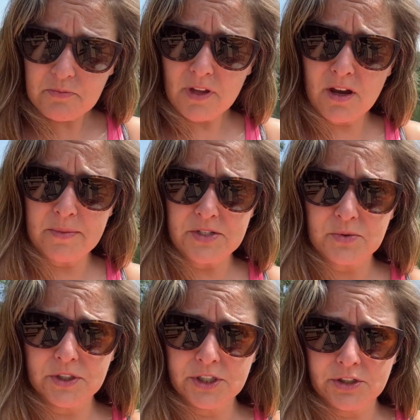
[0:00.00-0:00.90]
It's a
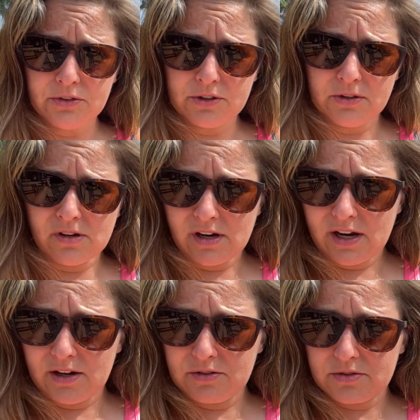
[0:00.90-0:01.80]
really cute little
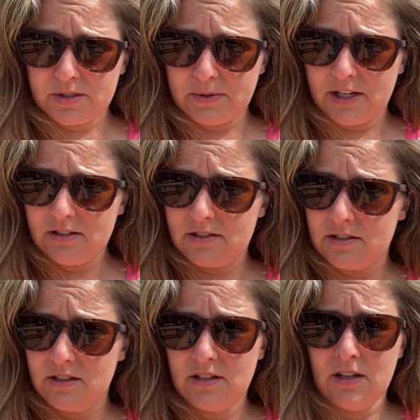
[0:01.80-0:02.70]
outdoor space.
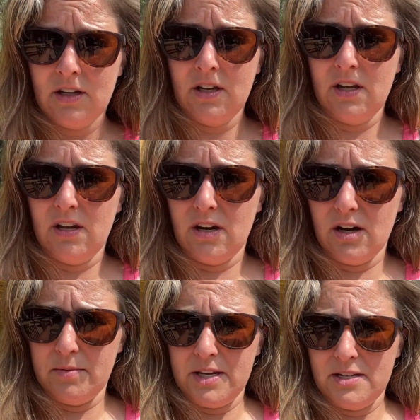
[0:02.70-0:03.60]

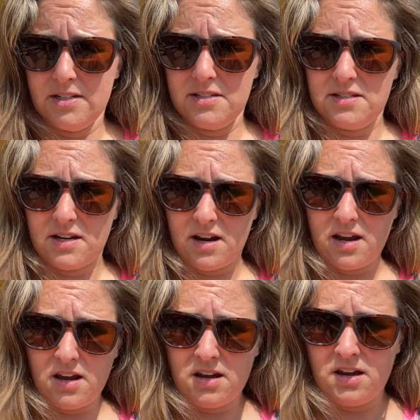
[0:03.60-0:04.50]
He did say
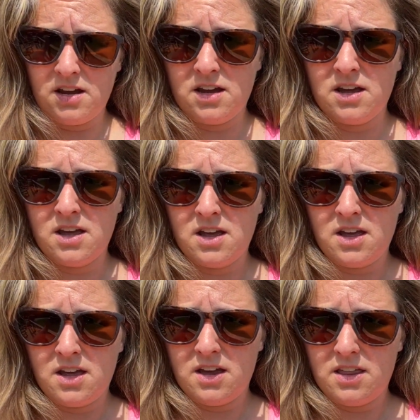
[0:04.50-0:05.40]

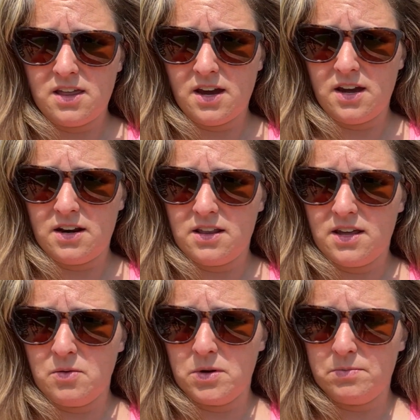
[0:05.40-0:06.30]
that
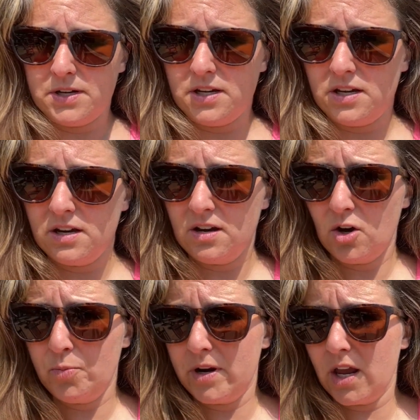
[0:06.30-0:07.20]
they would be
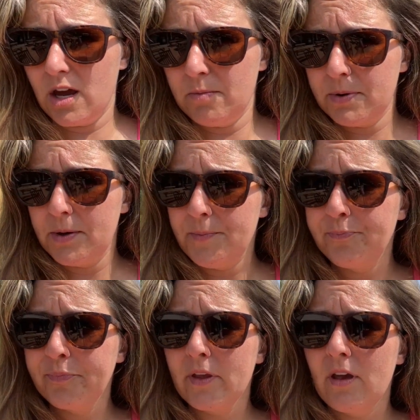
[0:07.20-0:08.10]
opening up
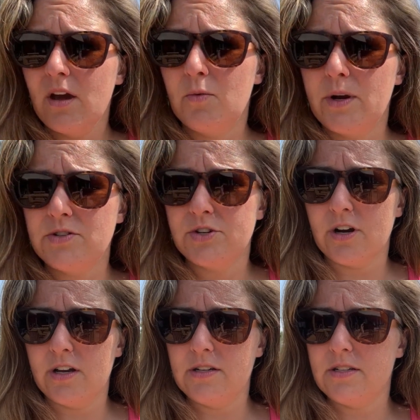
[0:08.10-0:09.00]
a
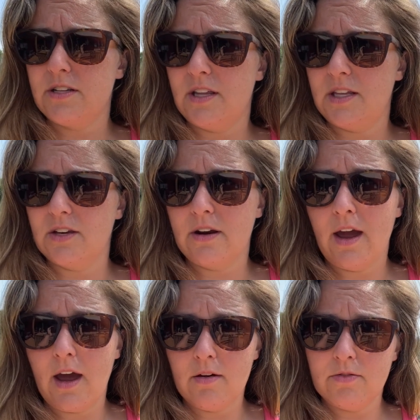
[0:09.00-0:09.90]
restaurant so that they could
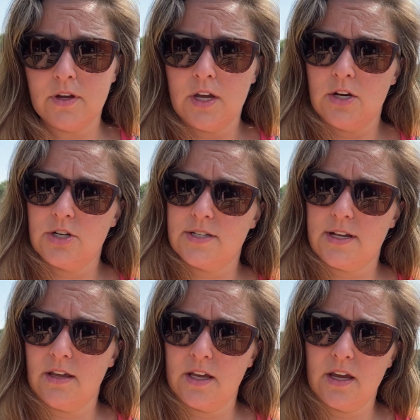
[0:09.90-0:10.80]
have just
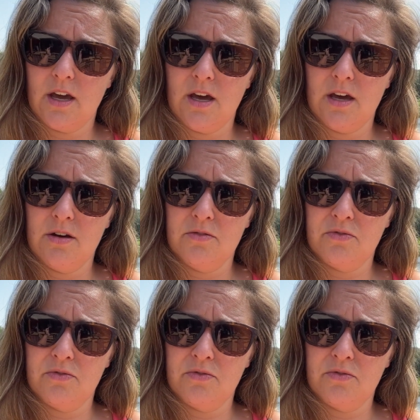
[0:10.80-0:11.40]
selling of